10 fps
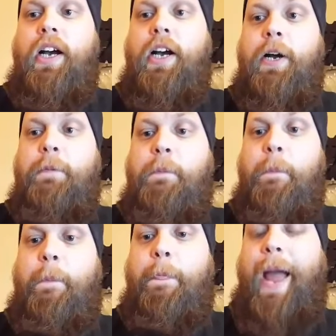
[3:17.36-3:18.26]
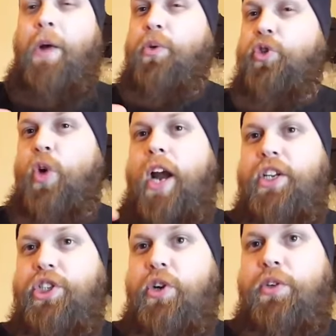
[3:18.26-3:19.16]
I will try
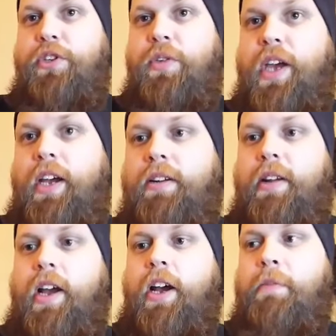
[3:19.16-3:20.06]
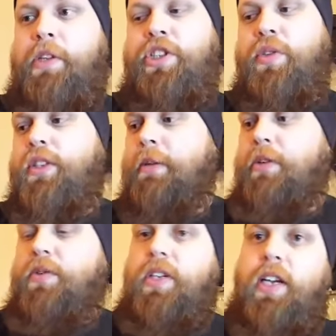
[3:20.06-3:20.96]
to show you that. The juice
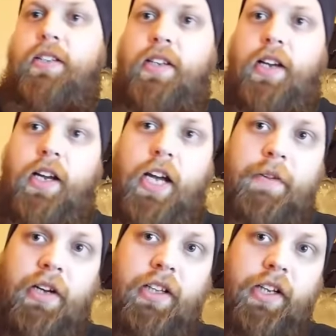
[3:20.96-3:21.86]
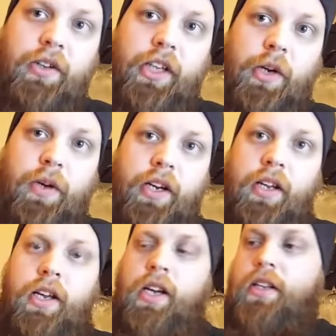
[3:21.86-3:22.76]
I'm using is a kind of a clear liquid.
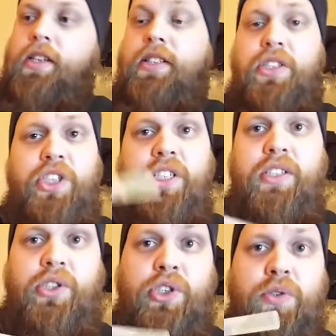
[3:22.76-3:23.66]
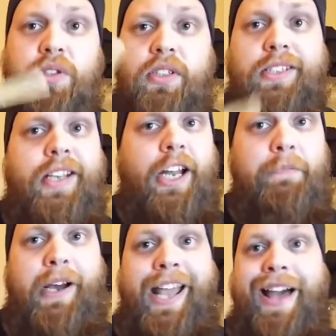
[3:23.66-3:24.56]
This is Jesus Juice,
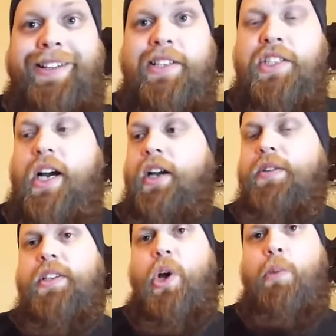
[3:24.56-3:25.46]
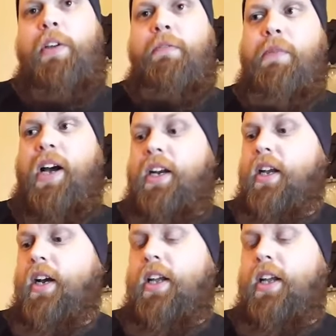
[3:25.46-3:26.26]
designed by Ali Giles, an Omi of mine.